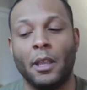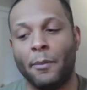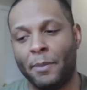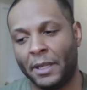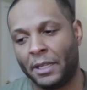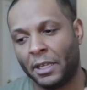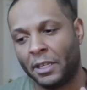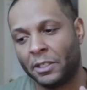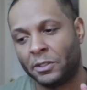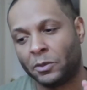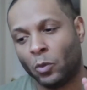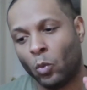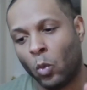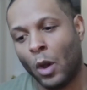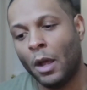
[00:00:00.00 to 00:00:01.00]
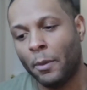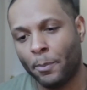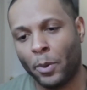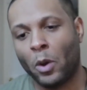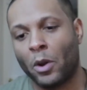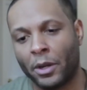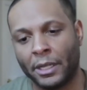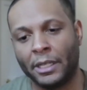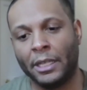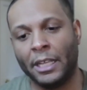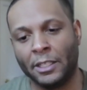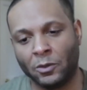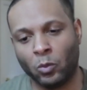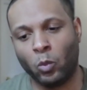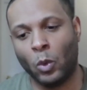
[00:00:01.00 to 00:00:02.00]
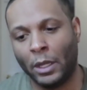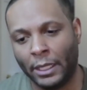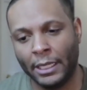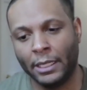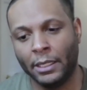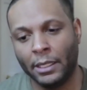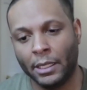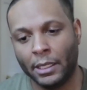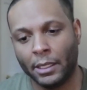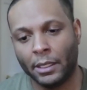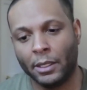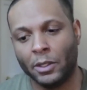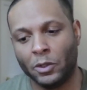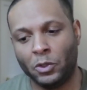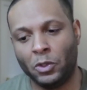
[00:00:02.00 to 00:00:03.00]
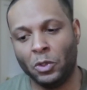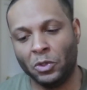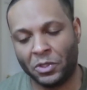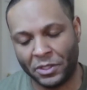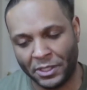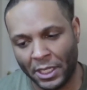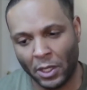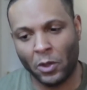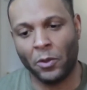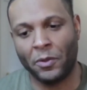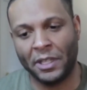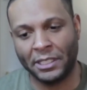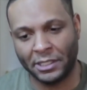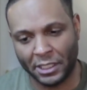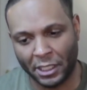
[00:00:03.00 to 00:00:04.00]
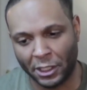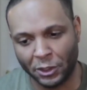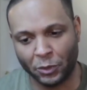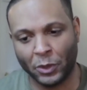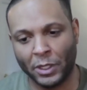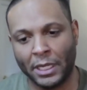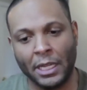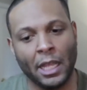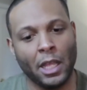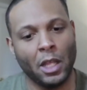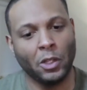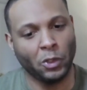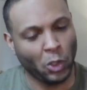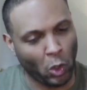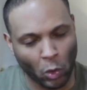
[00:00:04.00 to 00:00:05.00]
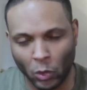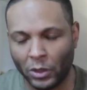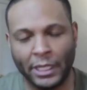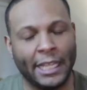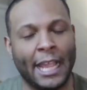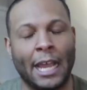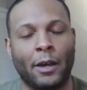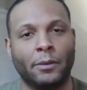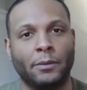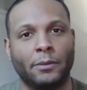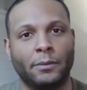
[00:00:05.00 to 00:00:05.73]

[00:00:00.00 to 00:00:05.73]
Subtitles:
Because one party is willing to sell this country totally out.